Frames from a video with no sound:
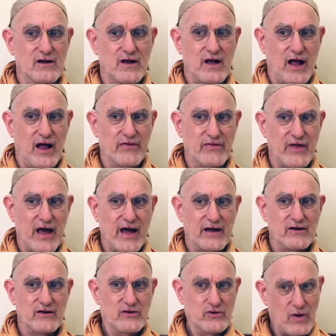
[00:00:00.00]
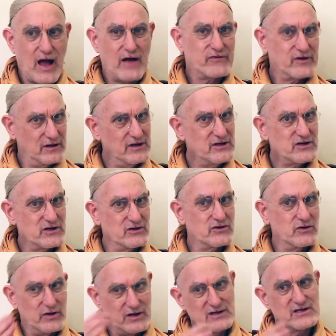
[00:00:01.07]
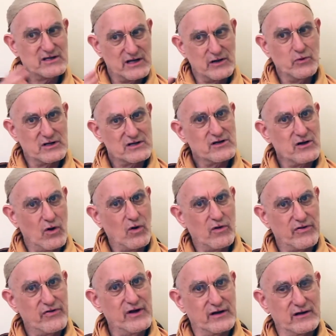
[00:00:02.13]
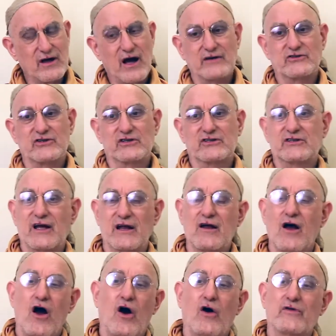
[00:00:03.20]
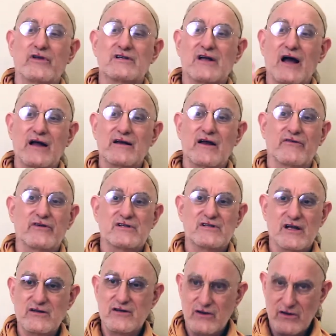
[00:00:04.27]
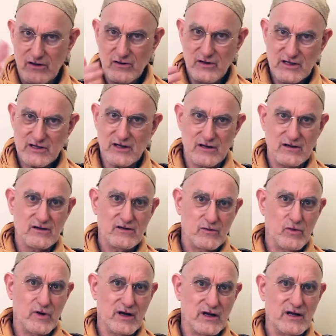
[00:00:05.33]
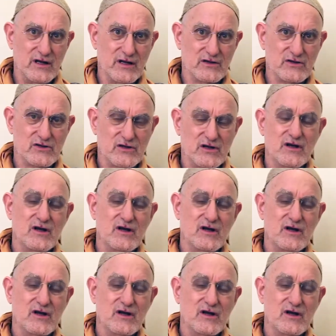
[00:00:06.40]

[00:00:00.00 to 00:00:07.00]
and that you have to listen to it and see what's the whole thing, not just that, oh, this guy never said, you listen what it is.